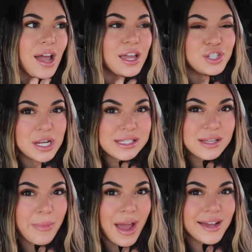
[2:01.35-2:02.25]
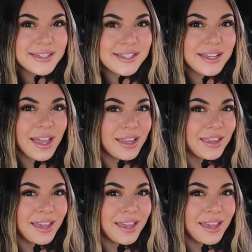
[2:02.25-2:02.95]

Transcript: a Jason mask and